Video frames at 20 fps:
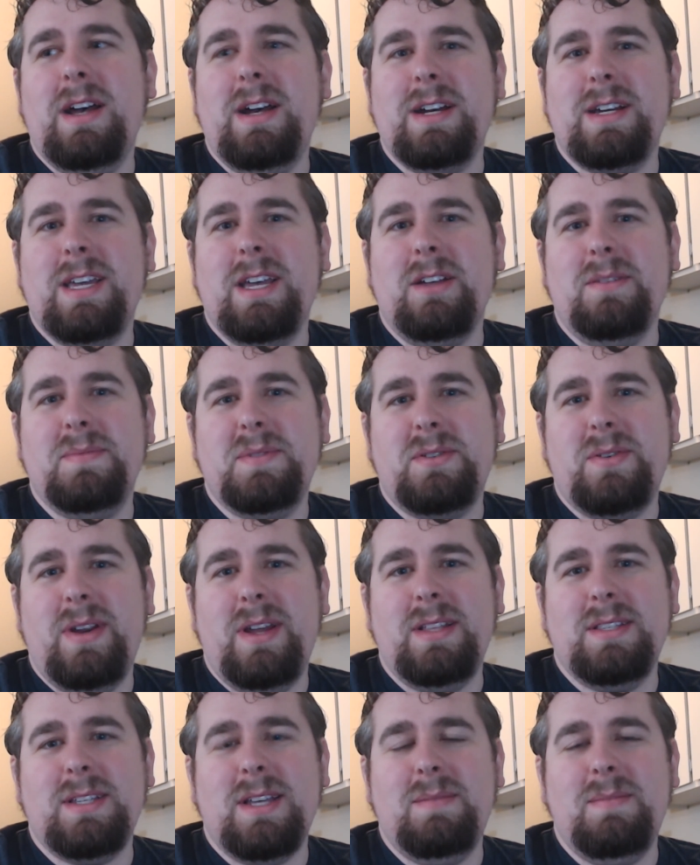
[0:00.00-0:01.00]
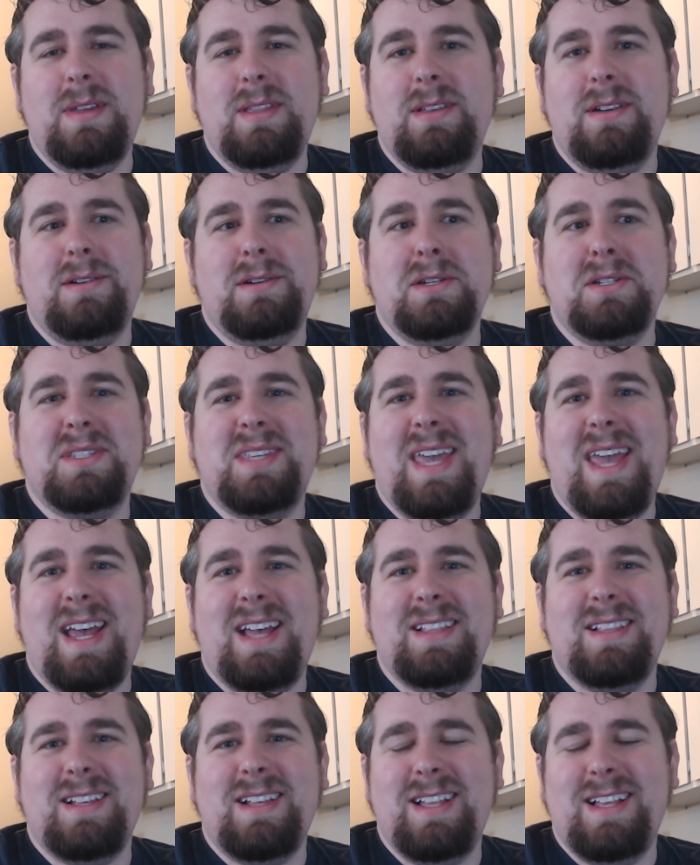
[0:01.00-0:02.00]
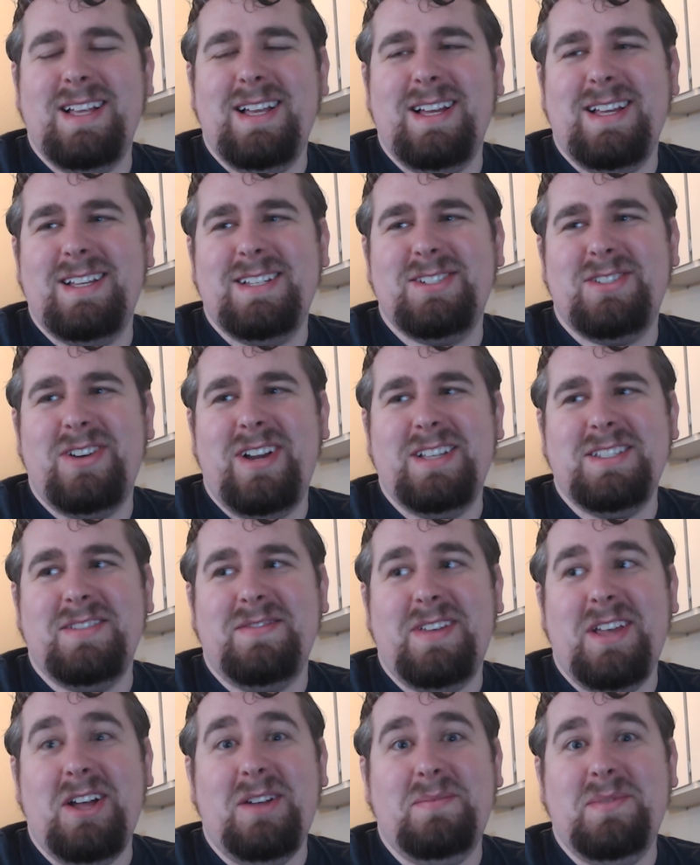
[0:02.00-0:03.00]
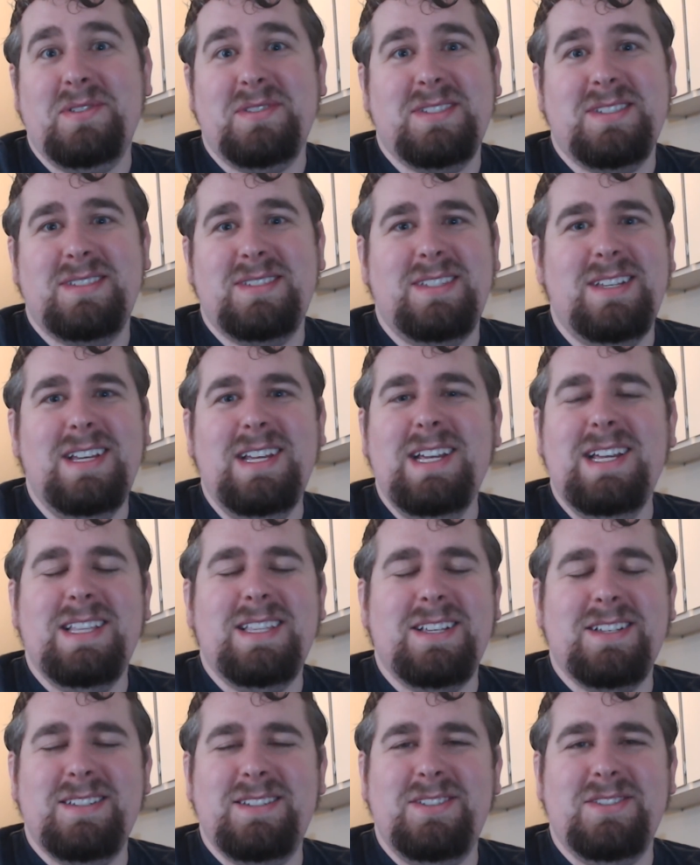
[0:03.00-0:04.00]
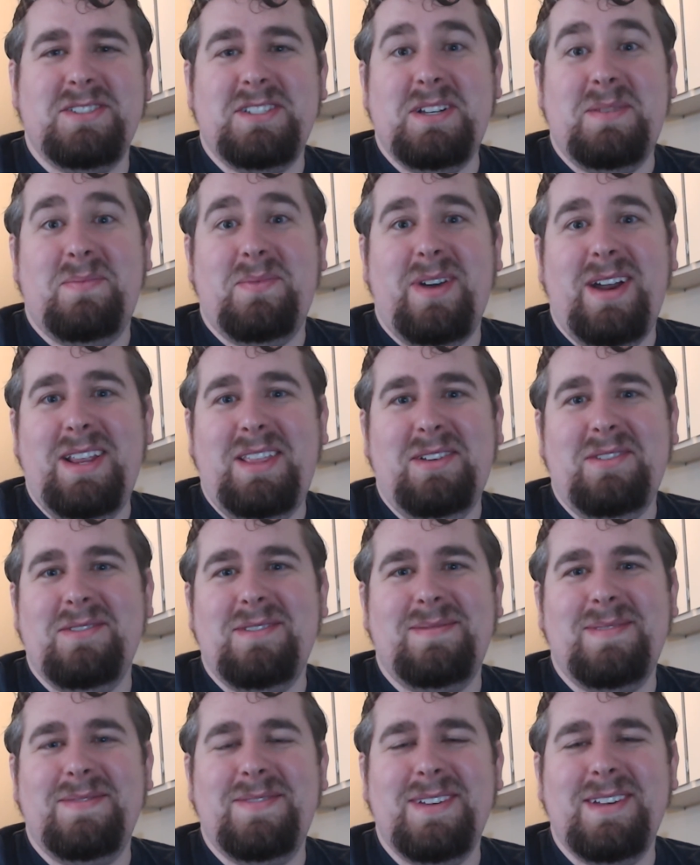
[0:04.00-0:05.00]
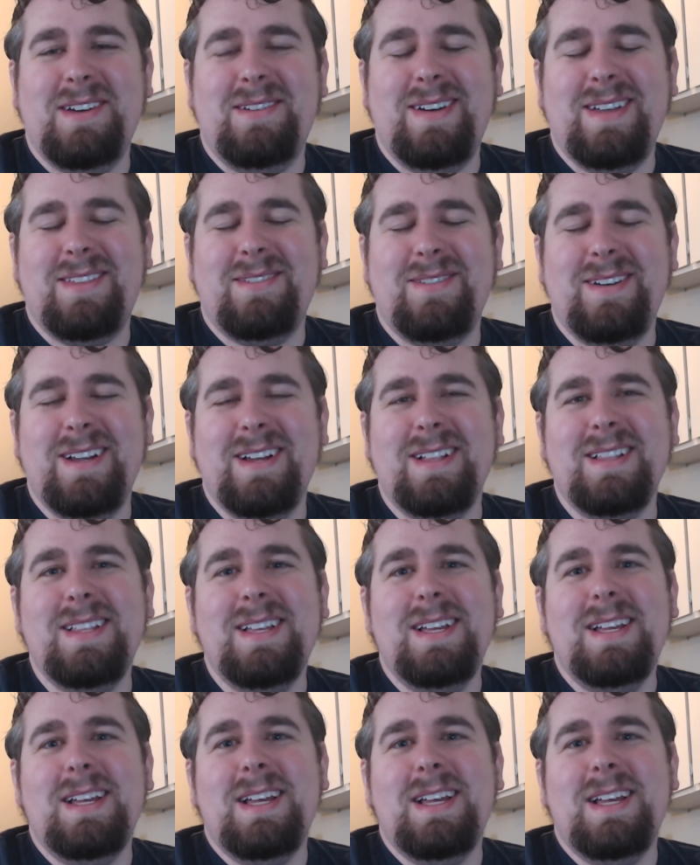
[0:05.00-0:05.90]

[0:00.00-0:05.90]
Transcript: kelp strands. I mean, they're just strands of kelp. You'll slip right through them if you go ethereal.